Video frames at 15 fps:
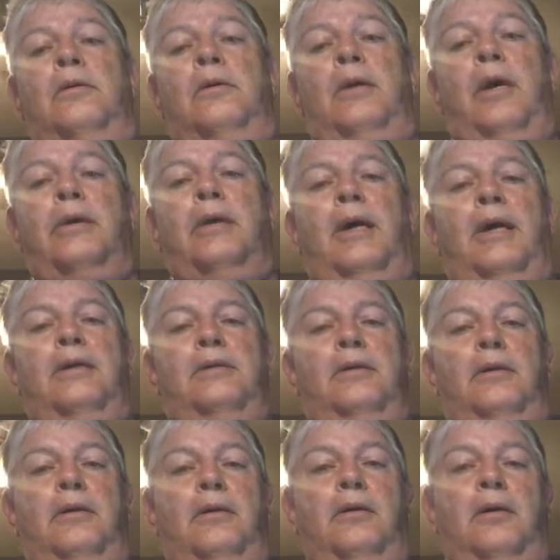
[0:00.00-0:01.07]
Hey guys,
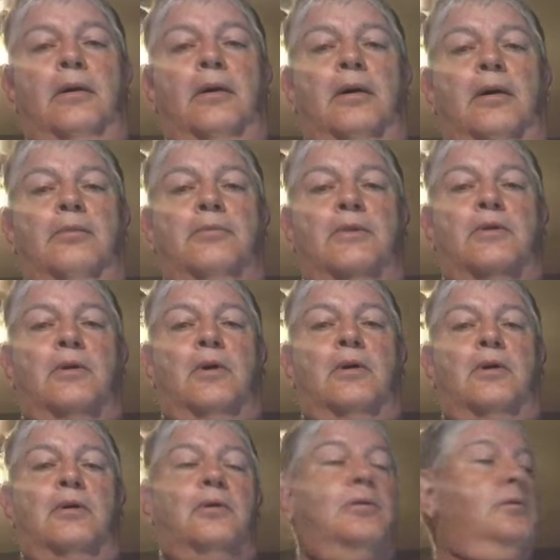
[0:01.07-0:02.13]
I'm just
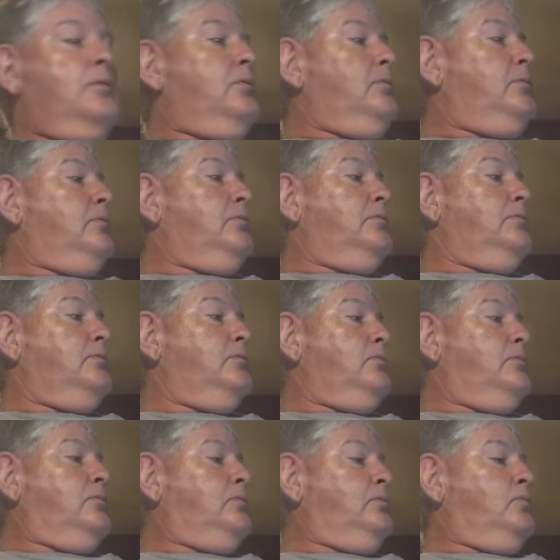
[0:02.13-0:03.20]
gonna
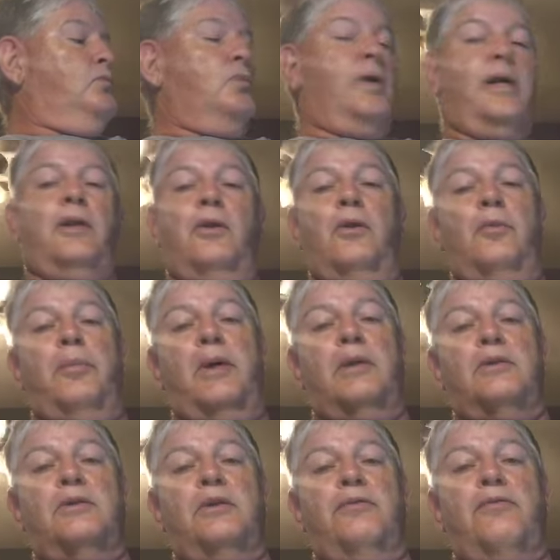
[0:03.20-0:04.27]
wait a little
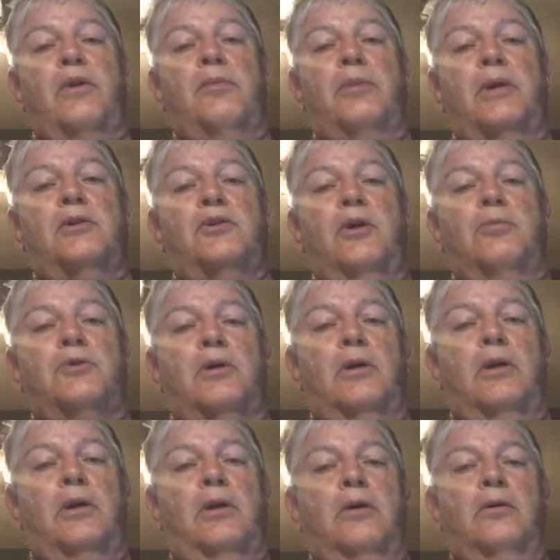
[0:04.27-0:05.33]
bit, see if anybody jumps
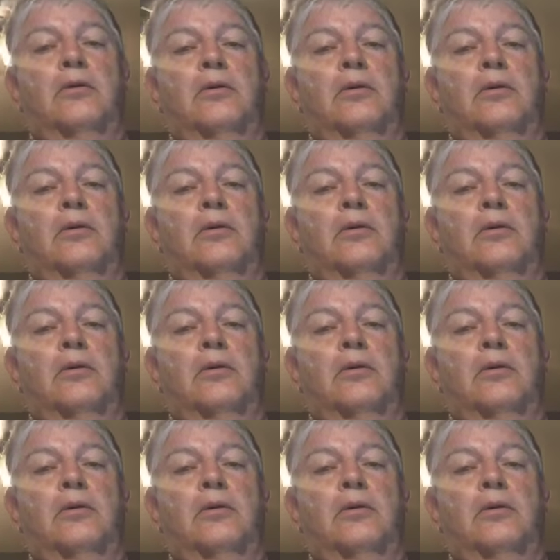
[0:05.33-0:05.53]
on here.